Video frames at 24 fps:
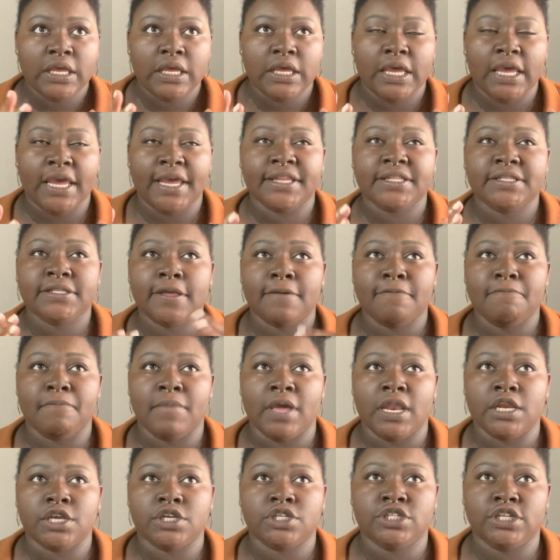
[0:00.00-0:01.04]
it
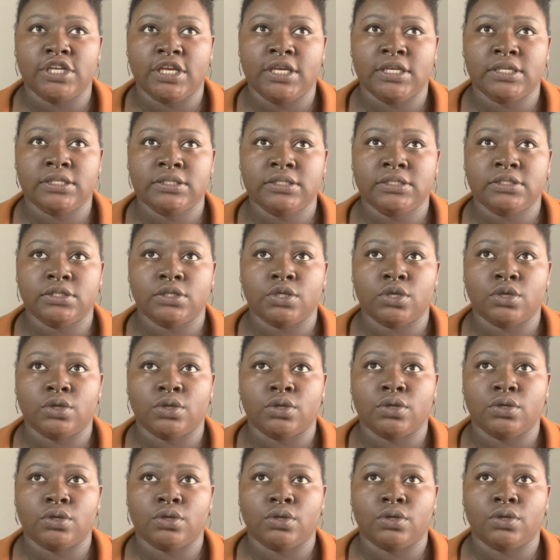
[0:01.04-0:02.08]
diminishes
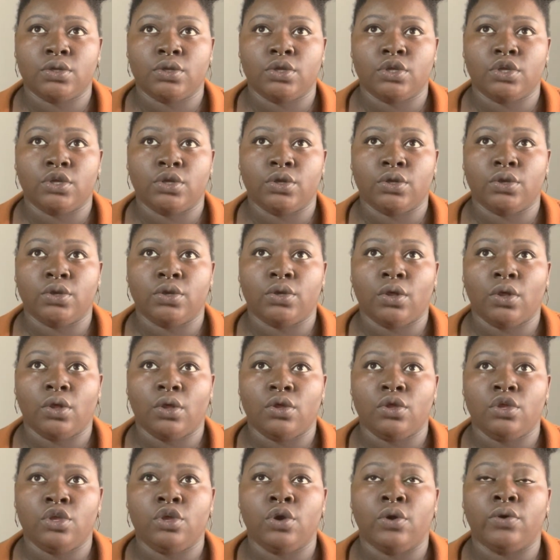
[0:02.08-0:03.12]

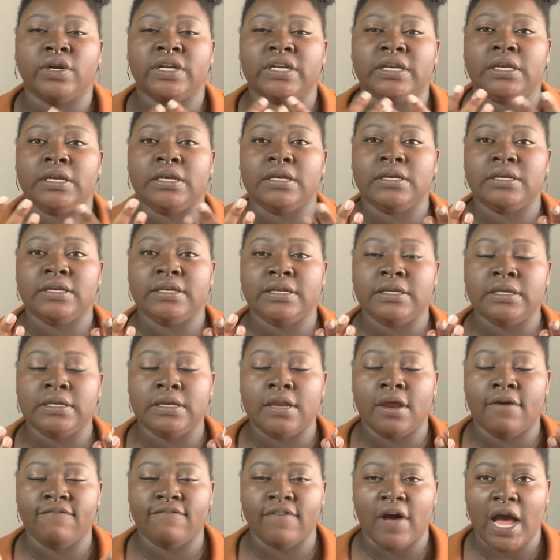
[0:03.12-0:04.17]
your
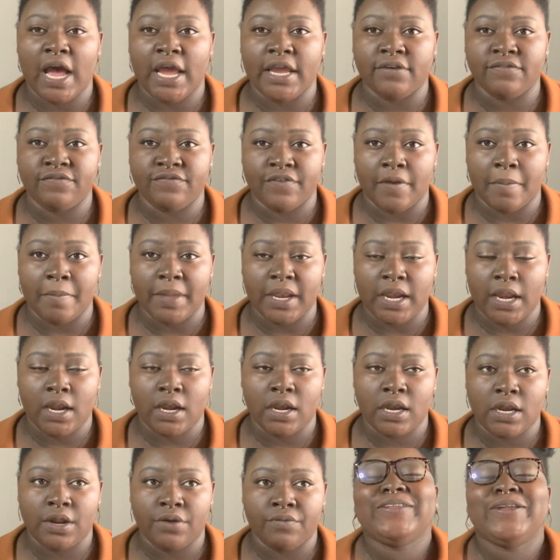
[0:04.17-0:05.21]
divine
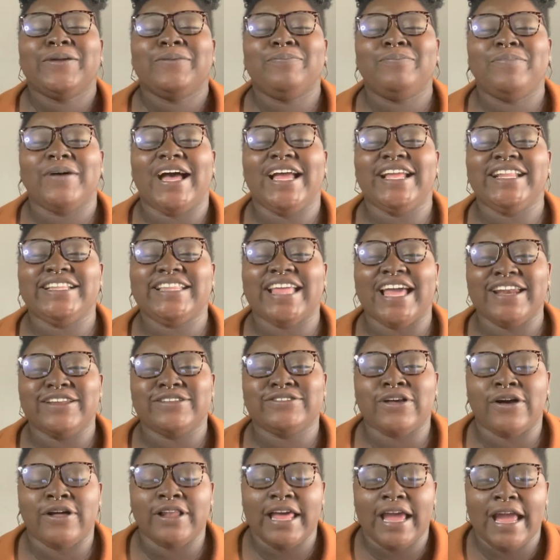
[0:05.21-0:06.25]
femininity. But that is
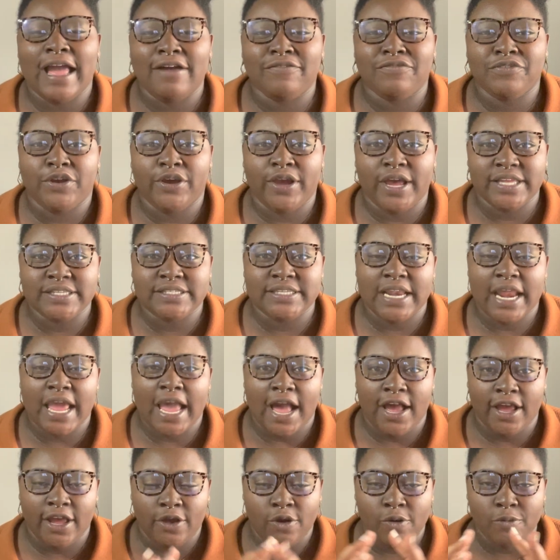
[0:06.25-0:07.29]
all I have for you guys today.
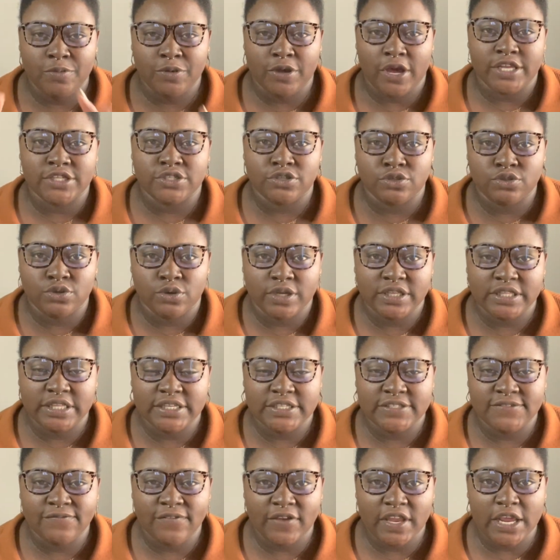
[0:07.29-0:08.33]
I hope you guys enjoyed
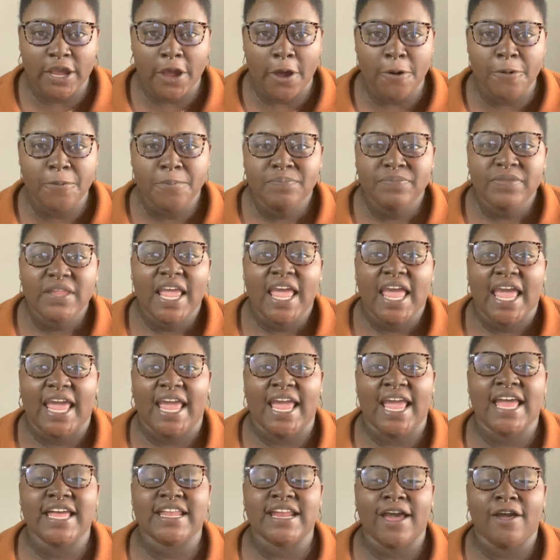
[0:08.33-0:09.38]
this video,
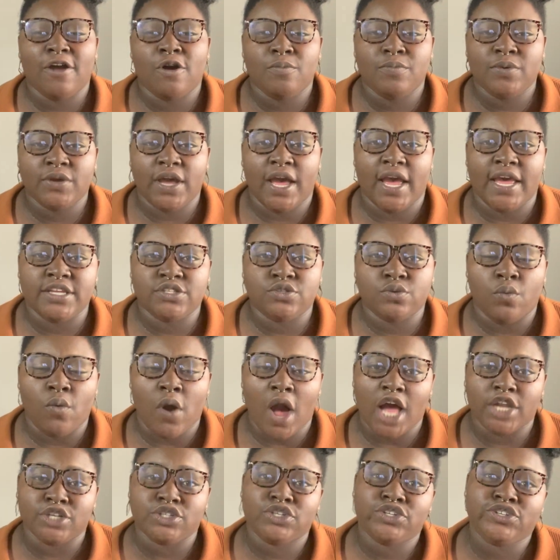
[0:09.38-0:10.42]
and I hope you guys
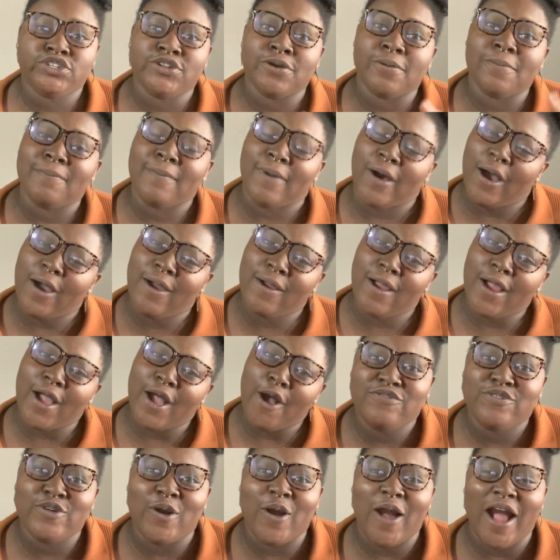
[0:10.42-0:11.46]
watch
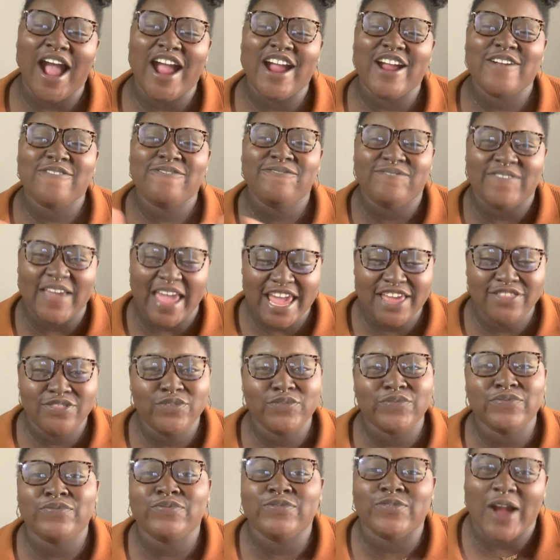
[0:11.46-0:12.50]
tomorrow for our Faith
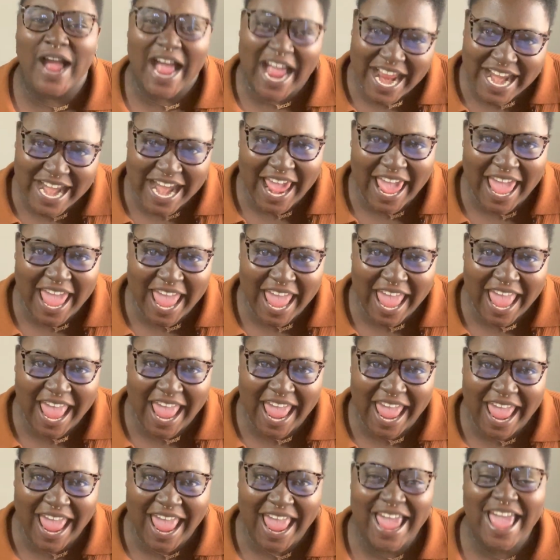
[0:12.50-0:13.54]

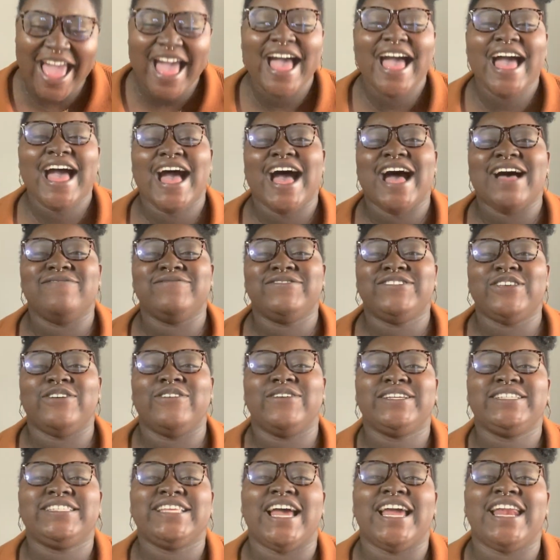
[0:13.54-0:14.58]
Friday. I'm so
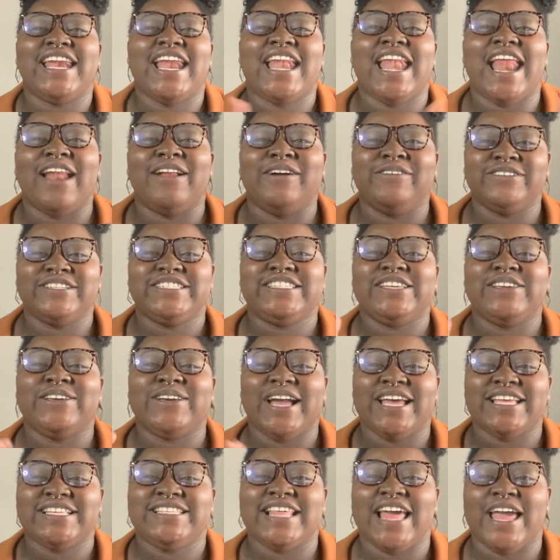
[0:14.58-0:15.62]
excited, and I will see you
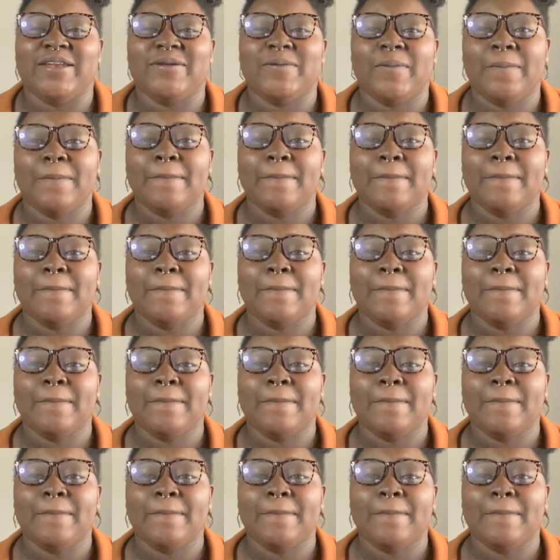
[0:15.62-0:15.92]
guys then.